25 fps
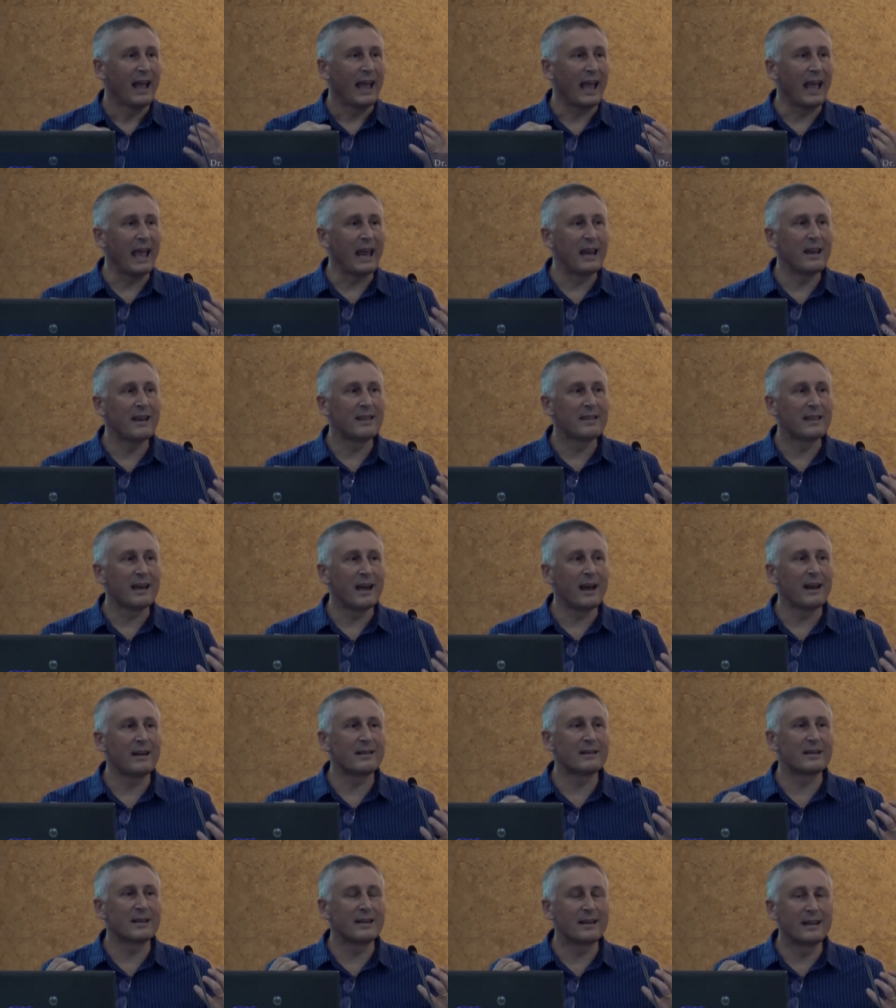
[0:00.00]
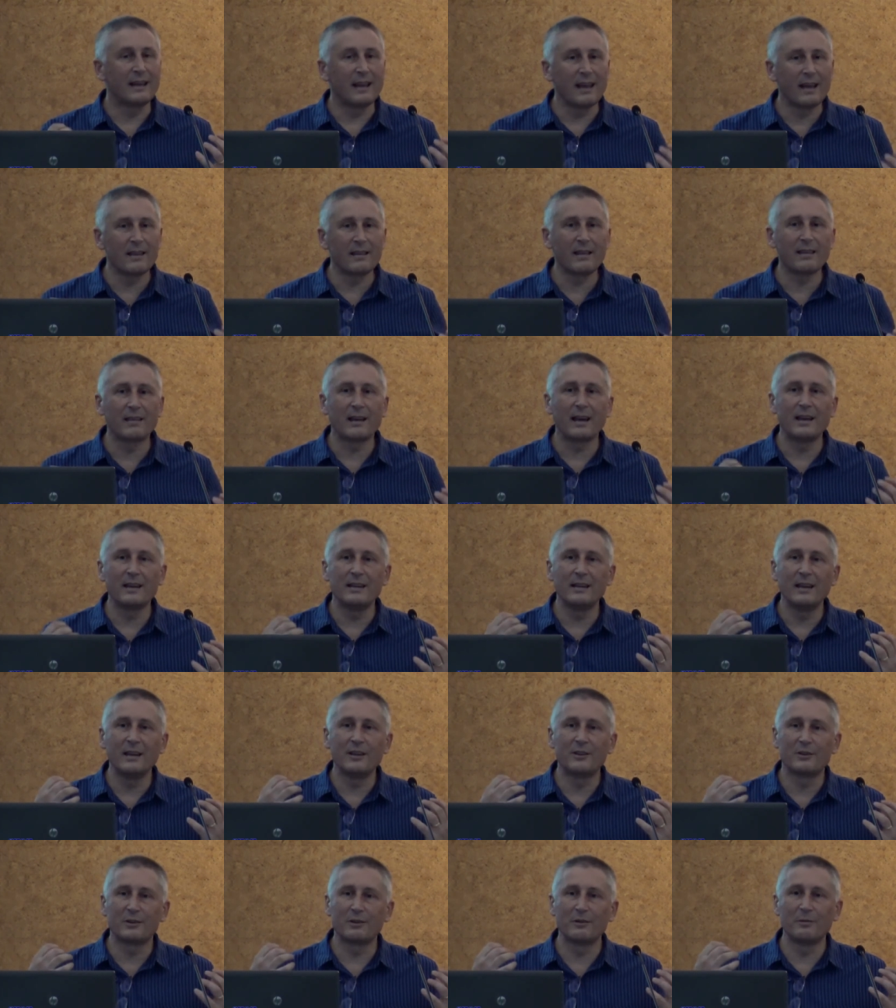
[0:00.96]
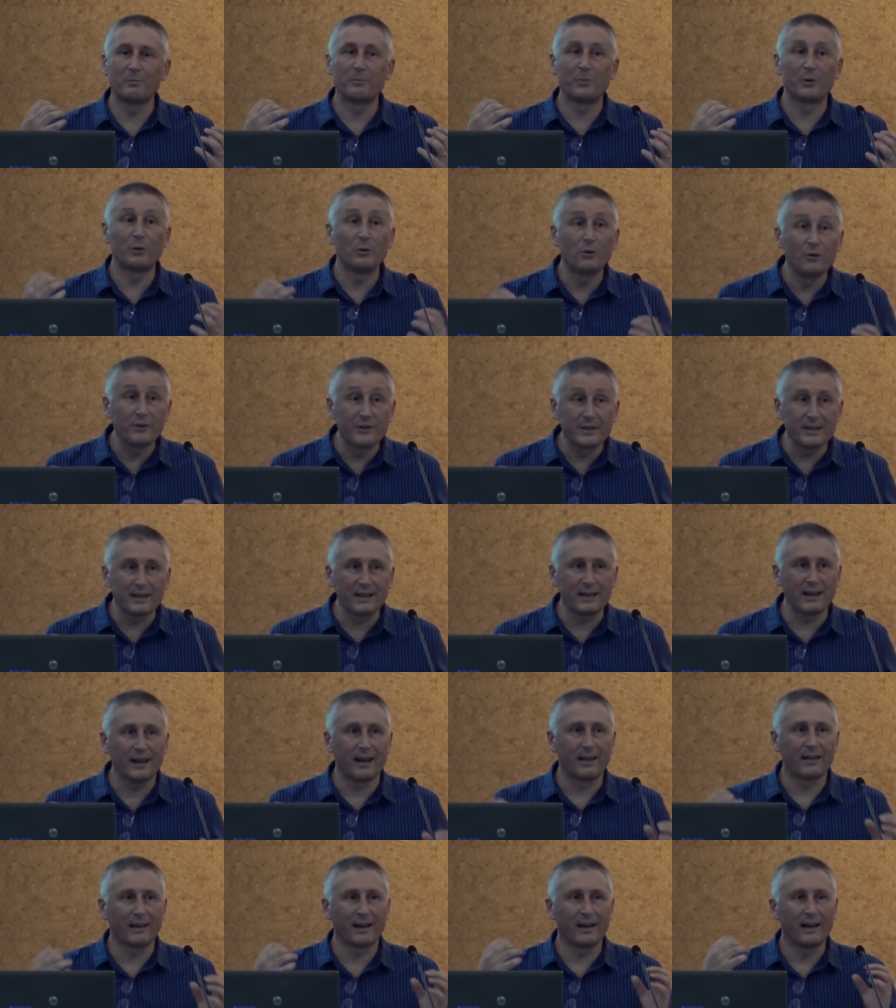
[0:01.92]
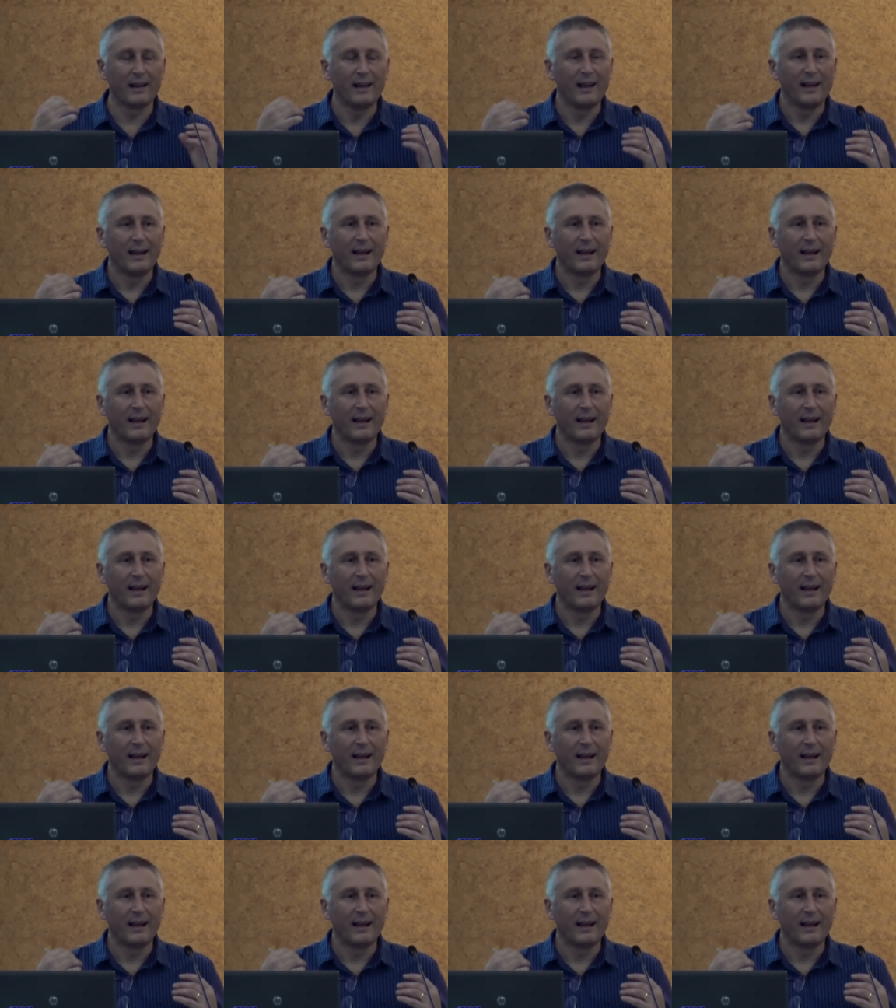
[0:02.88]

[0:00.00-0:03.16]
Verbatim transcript: and that together they need to pull together